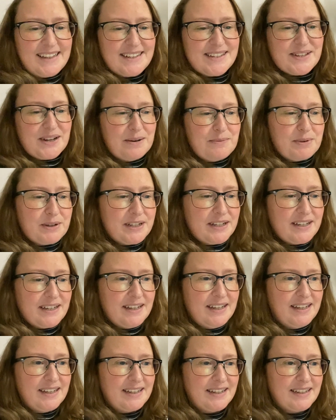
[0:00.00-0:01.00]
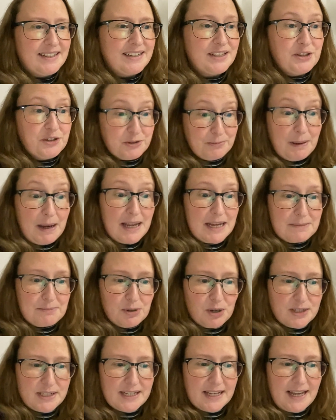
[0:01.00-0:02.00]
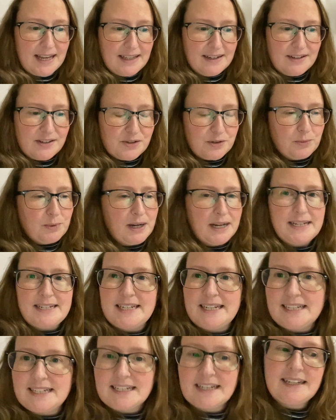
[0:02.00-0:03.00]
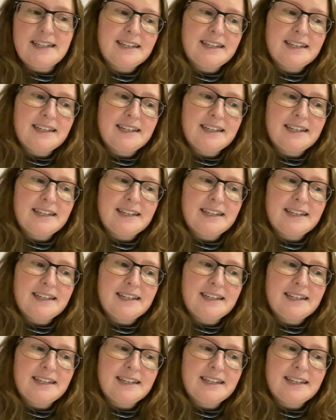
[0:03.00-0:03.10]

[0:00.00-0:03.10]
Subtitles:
So I'm going to use my light box again. So what I did